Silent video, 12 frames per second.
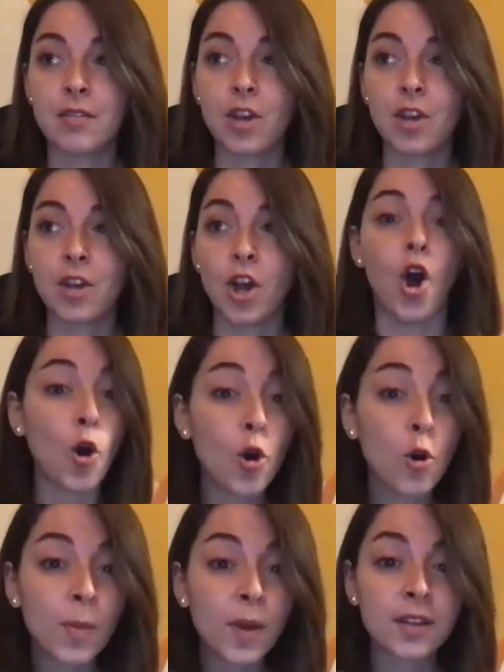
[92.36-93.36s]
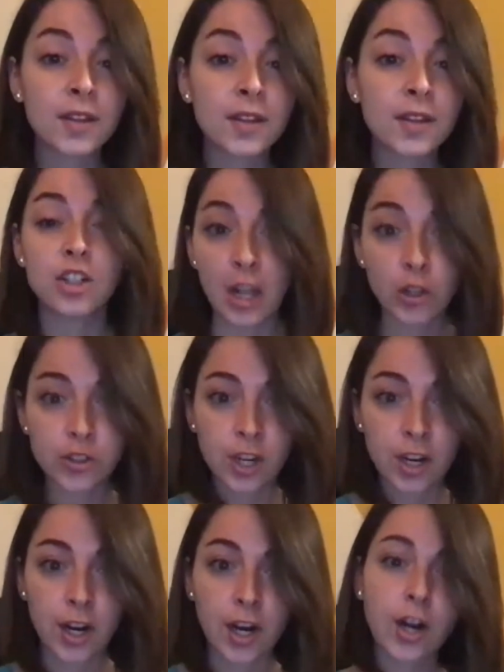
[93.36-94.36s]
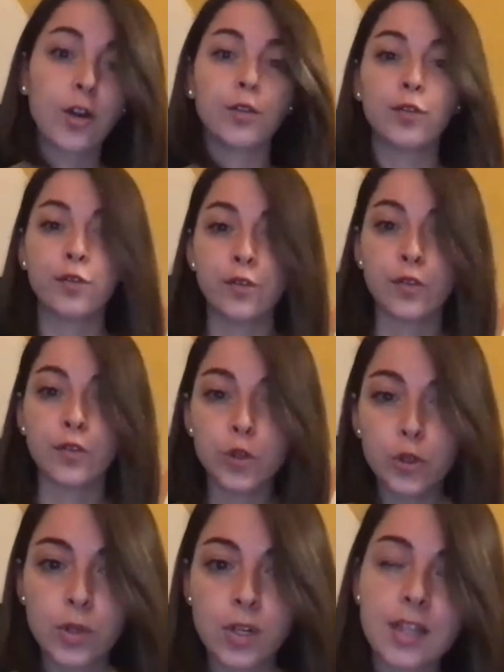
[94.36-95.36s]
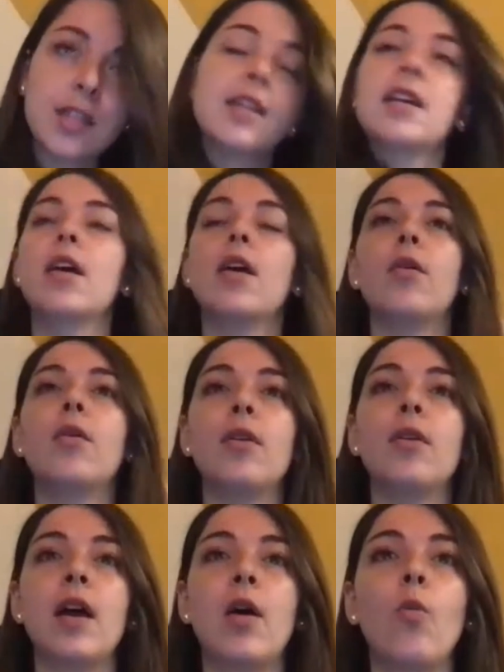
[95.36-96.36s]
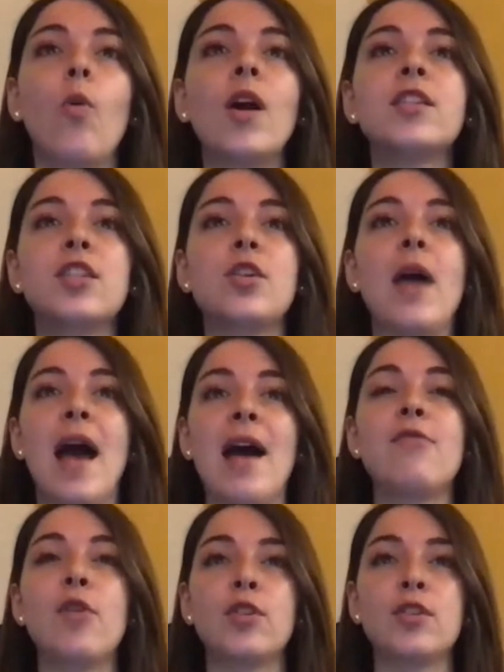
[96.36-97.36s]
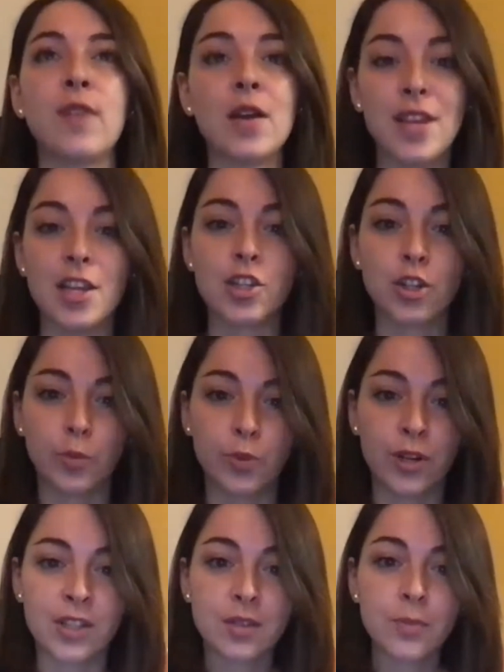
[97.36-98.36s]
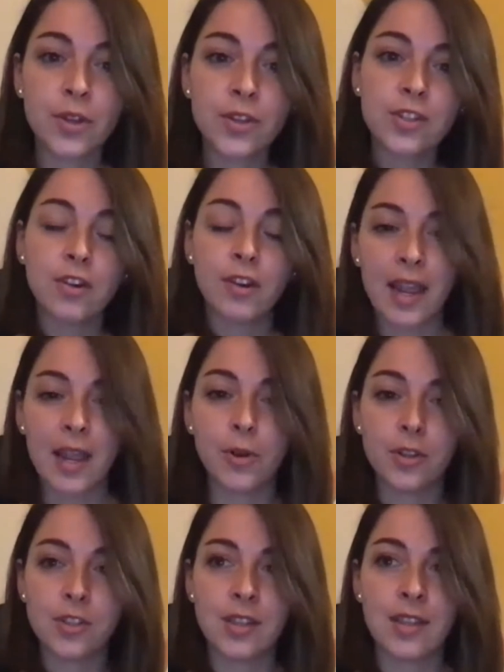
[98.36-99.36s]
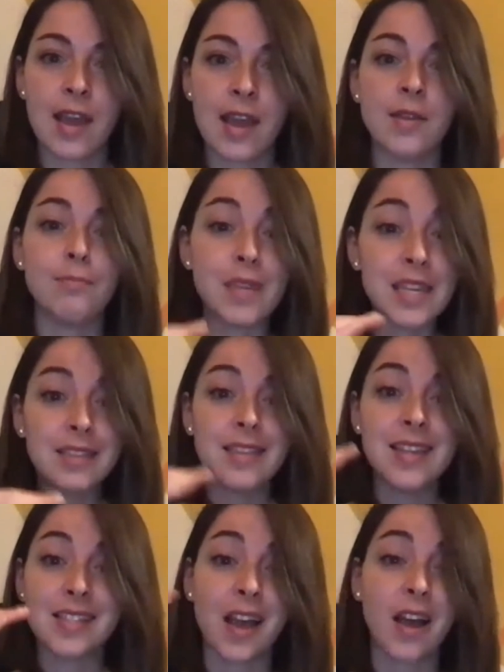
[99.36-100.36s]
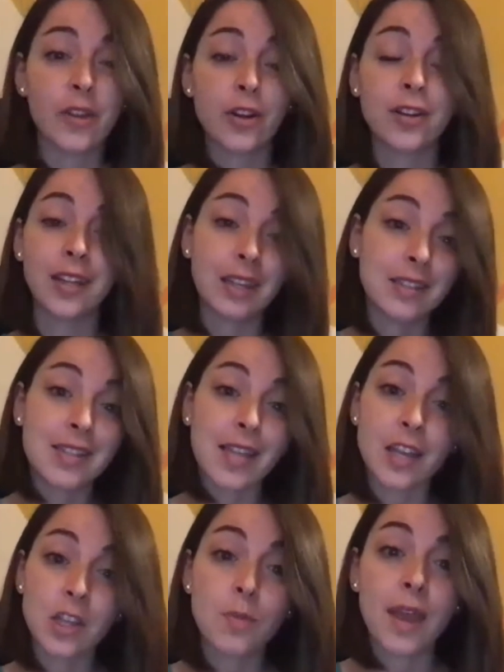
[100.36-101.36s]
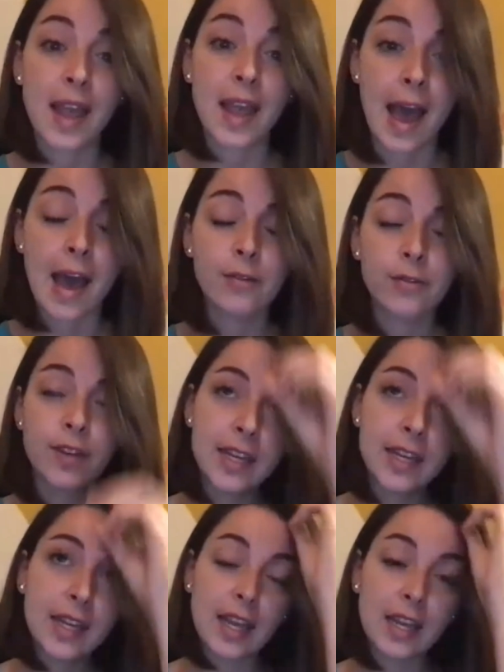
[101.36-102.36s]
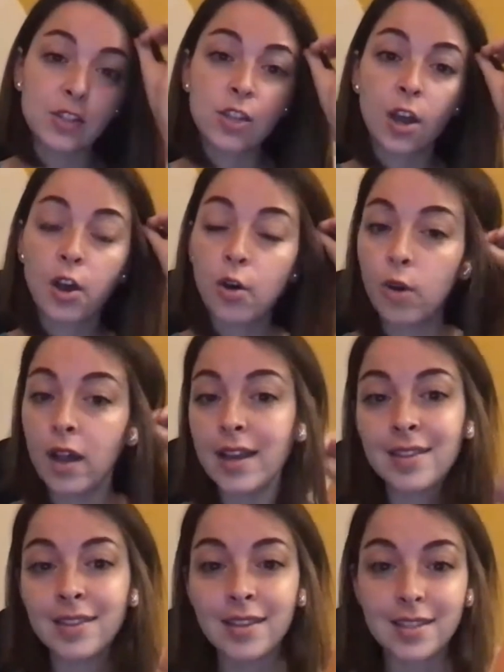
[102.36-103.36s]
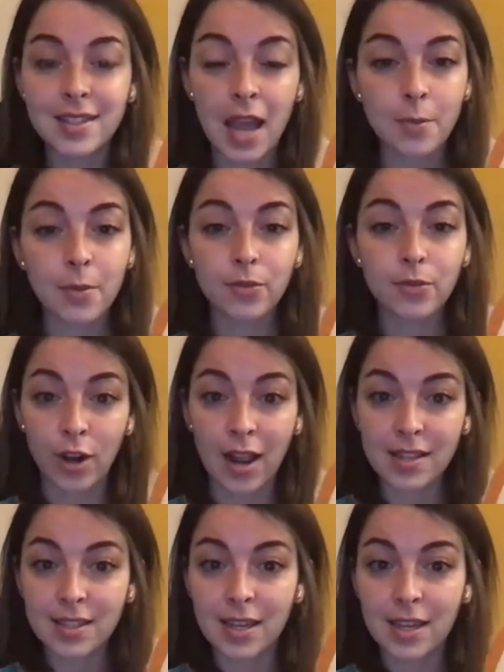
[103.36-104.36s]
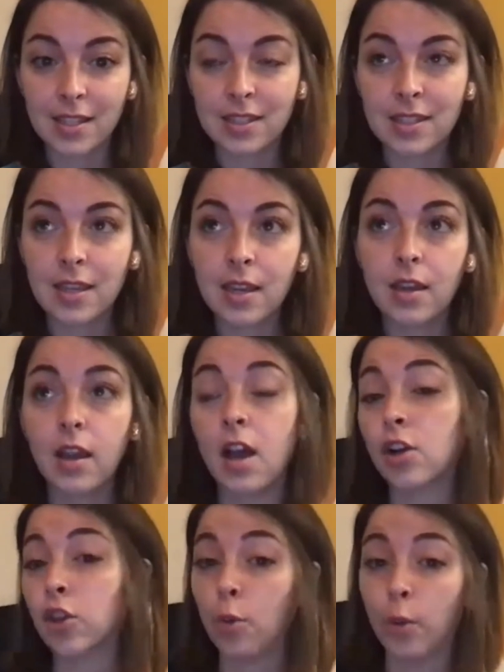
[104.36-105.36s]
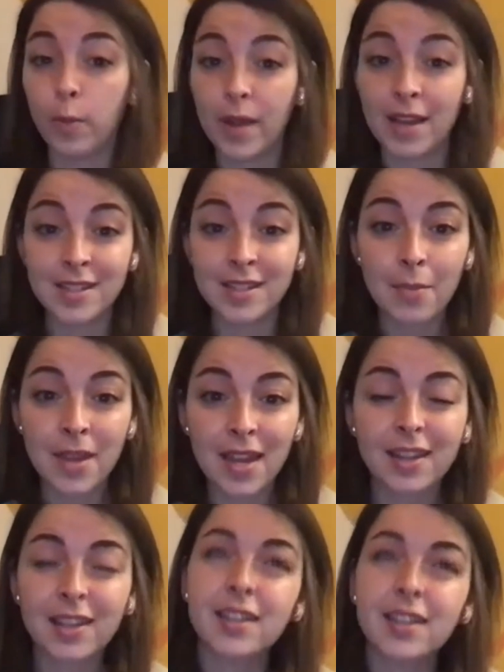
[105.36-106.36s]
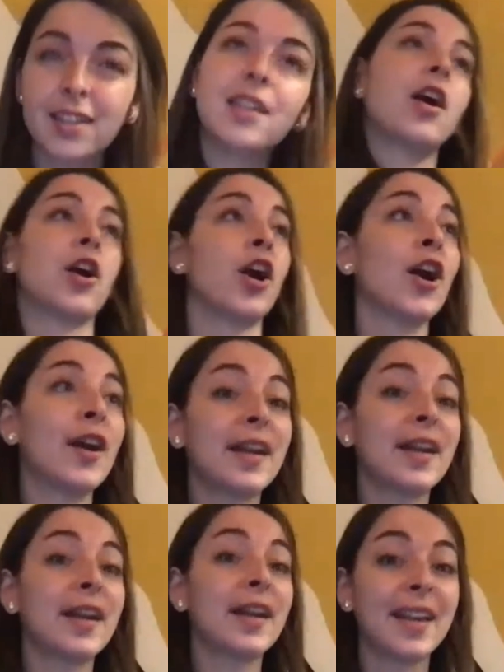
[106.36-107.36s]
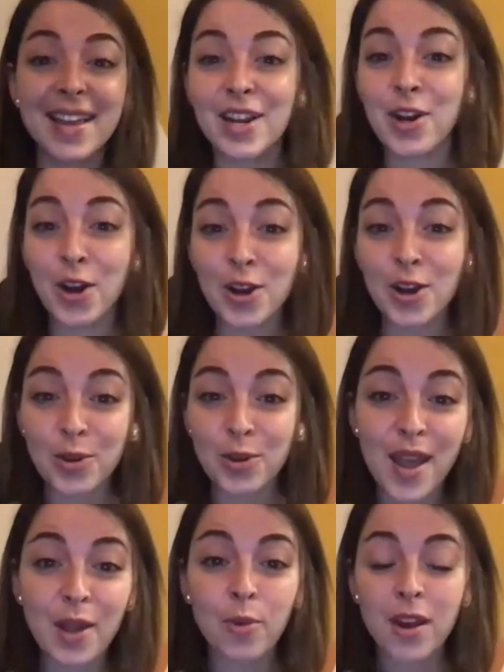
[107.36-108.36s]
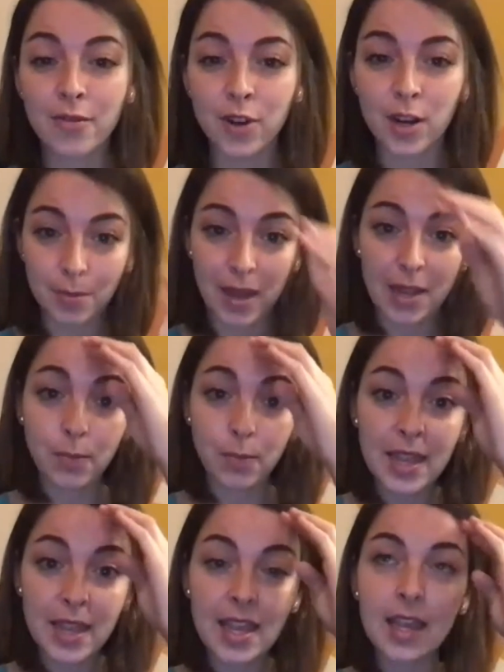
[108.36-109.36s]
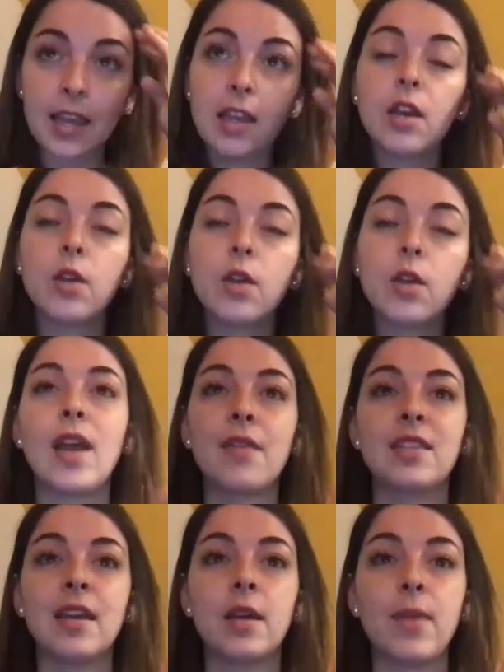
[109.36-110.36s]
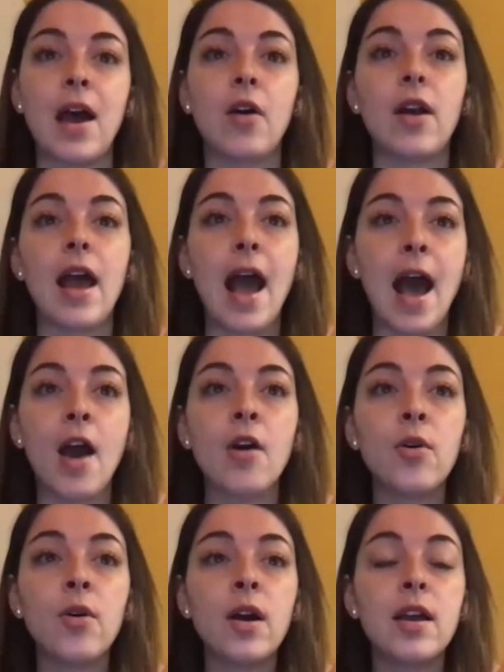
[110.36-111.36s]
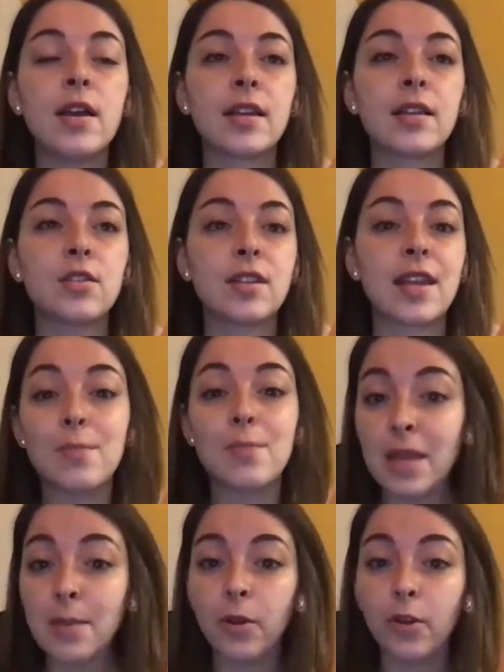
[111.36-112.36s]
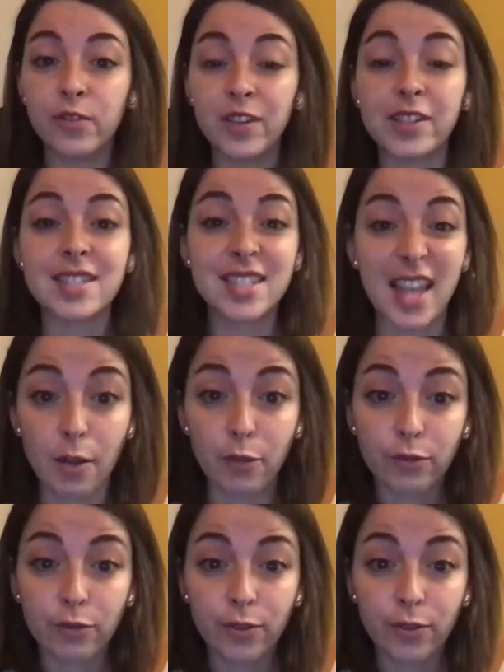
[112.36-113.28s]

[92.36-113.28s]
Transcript: home, shelter, food. Once you have those foundational principles, you're able to then meet these other needs that you may have. And so in this time of crisis, a global pandemic, a hurricane, an earthquake, whatever it might be, we have to think about how can people feel safe?